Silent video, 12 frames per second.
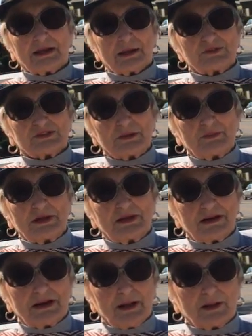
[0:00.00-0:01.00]
come see
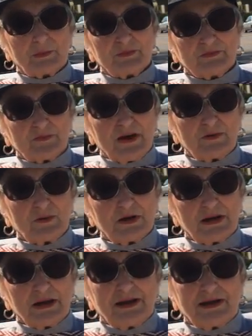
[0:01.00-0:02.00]
me and I'll help you find
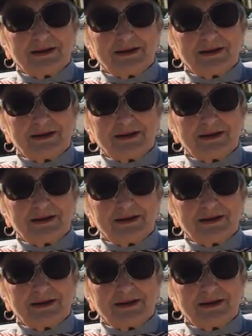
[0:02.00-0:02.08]
one.